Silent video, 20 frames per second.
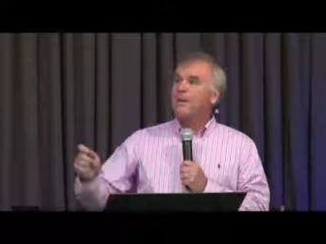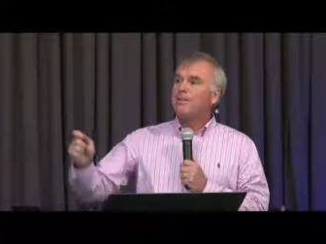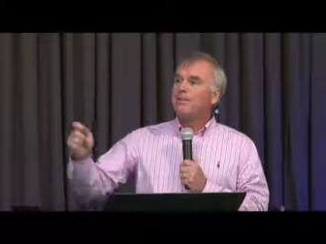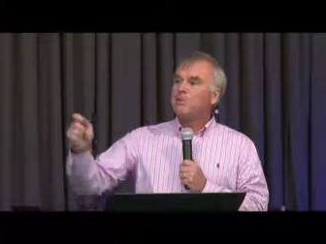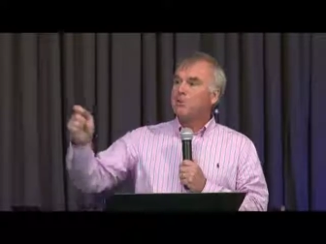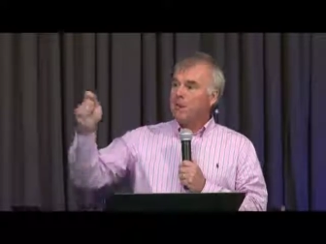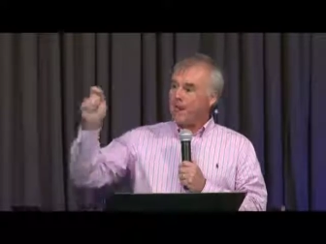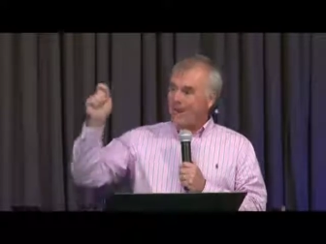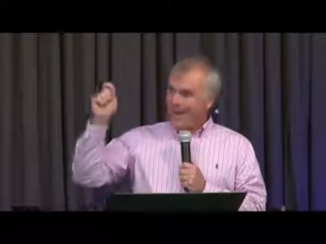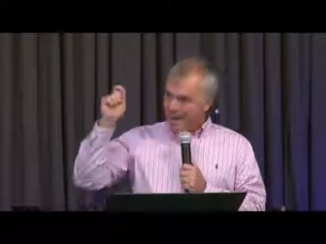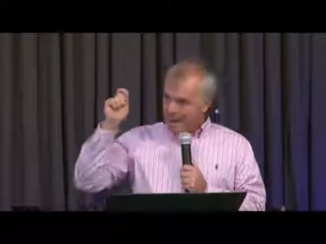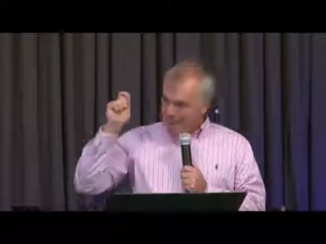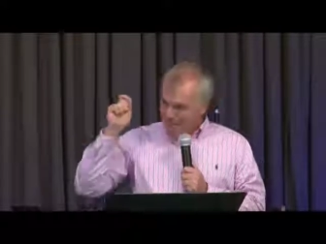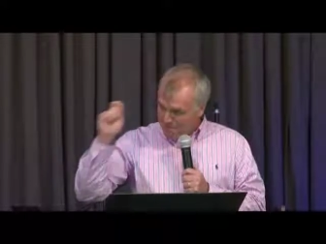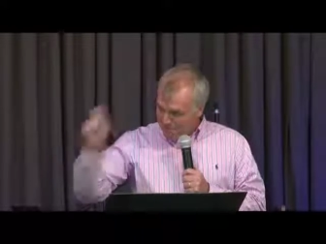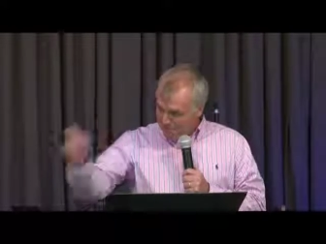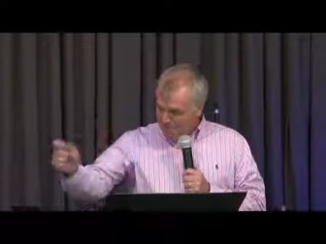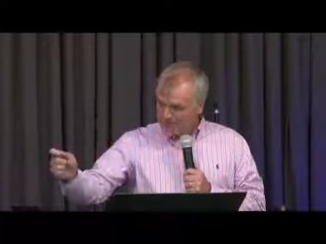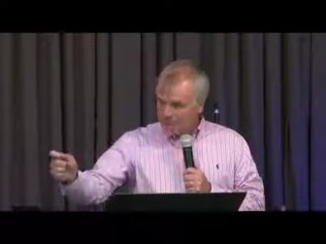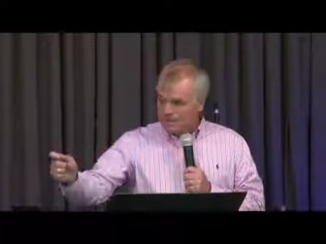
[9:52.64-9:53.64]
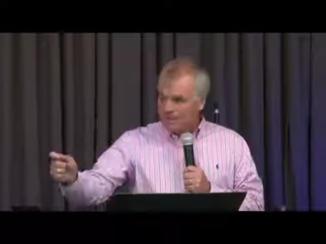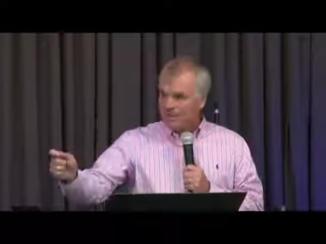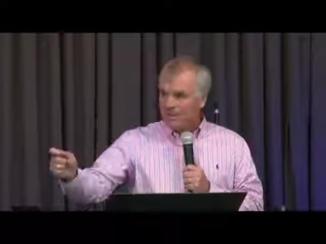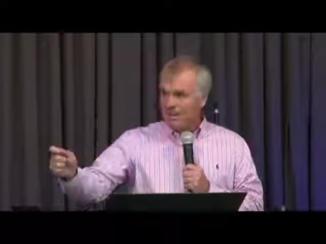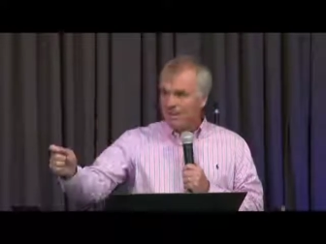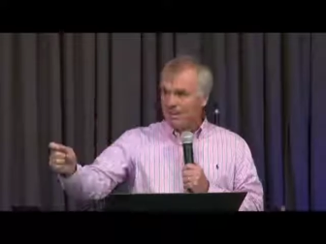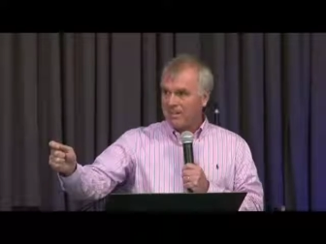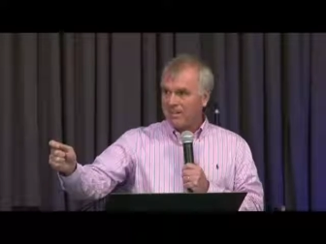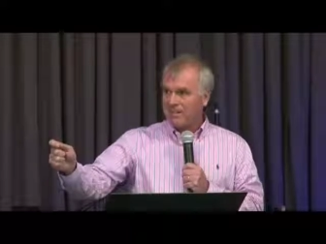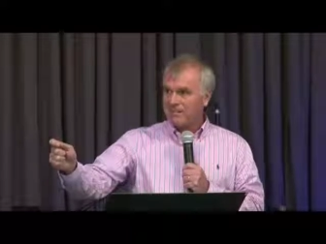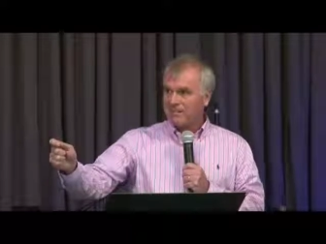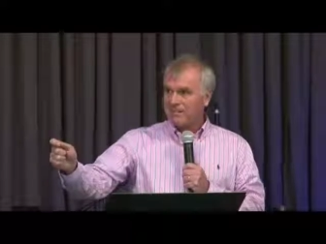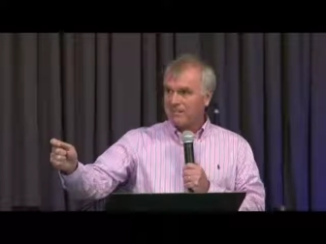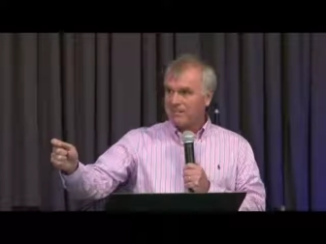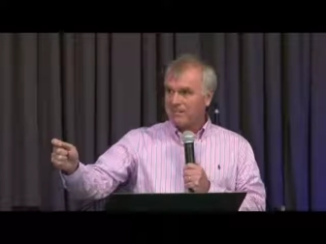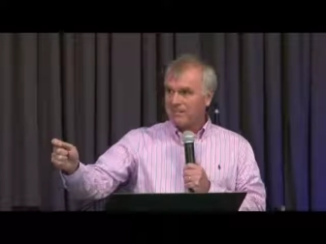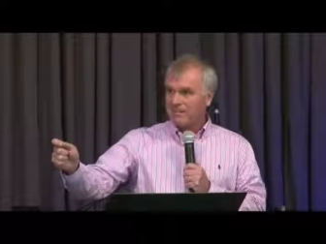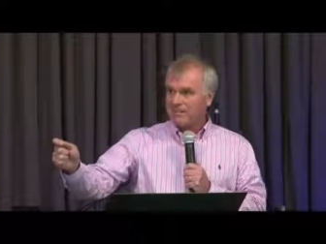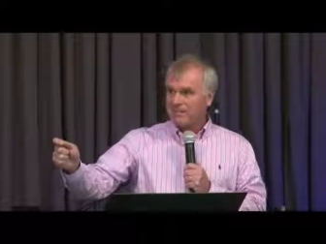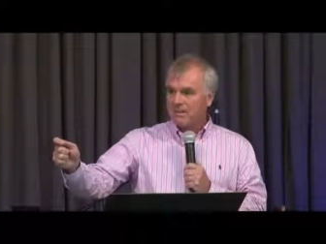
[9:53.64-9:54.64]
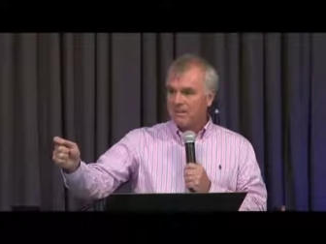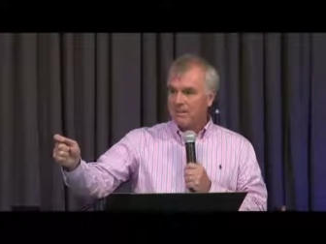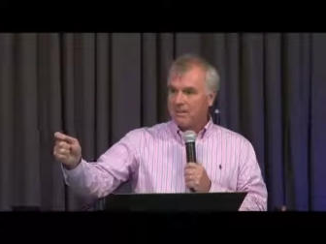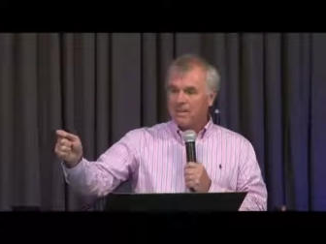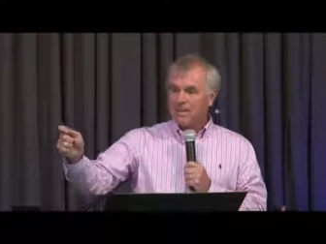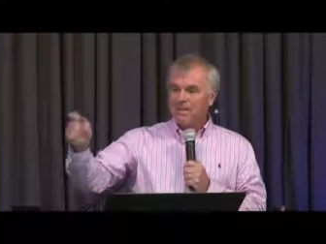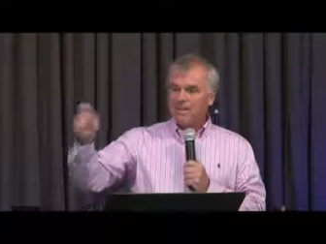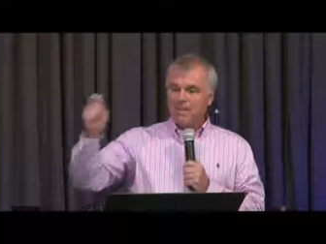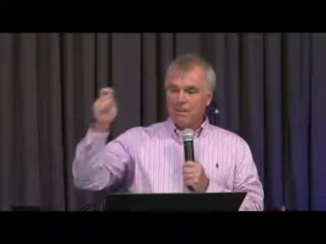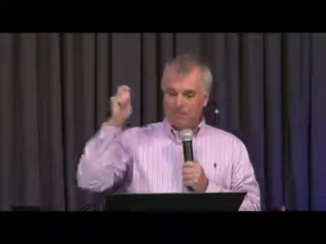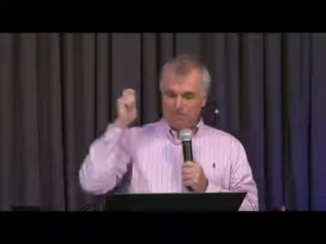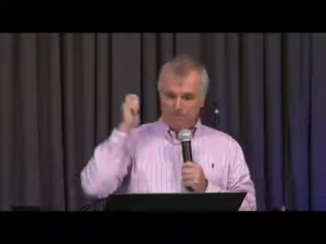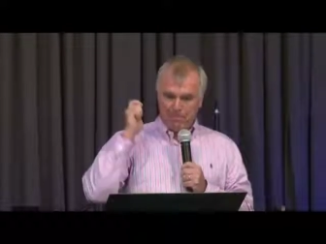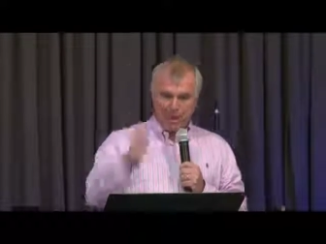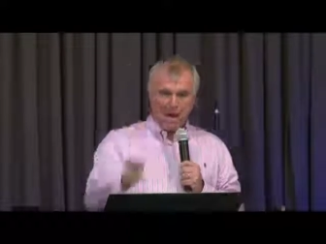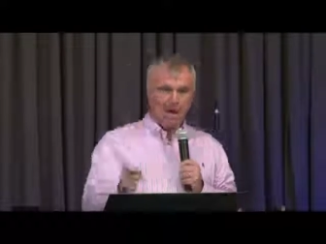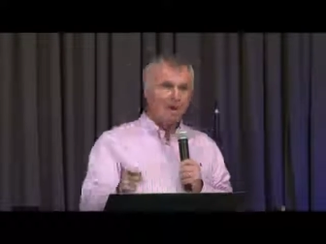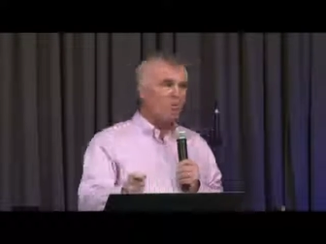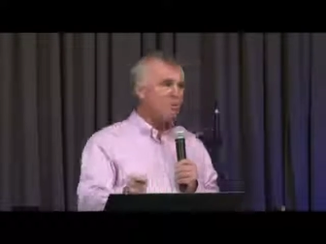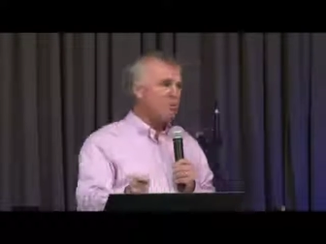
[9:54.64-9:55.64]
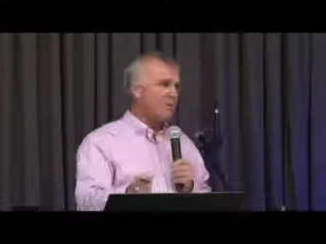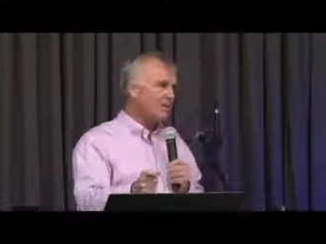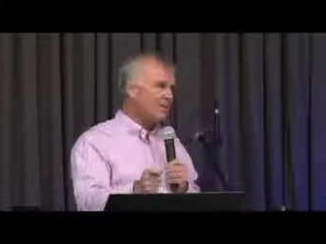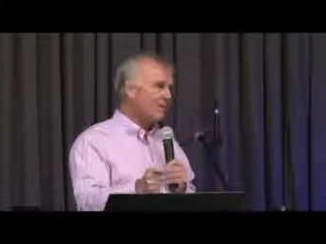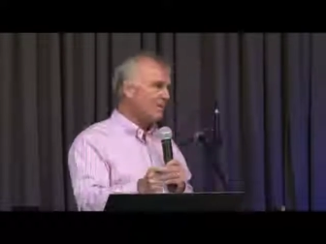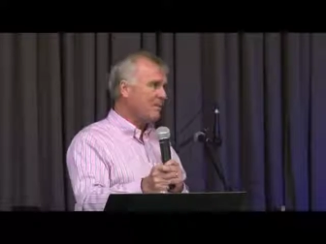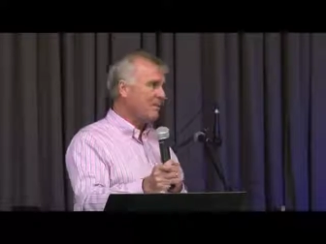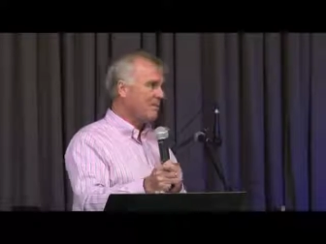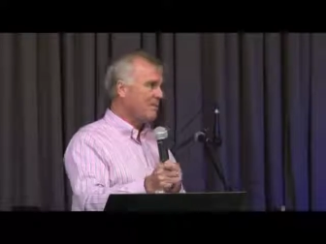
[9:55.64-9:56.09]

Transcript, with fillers: to emphasize the power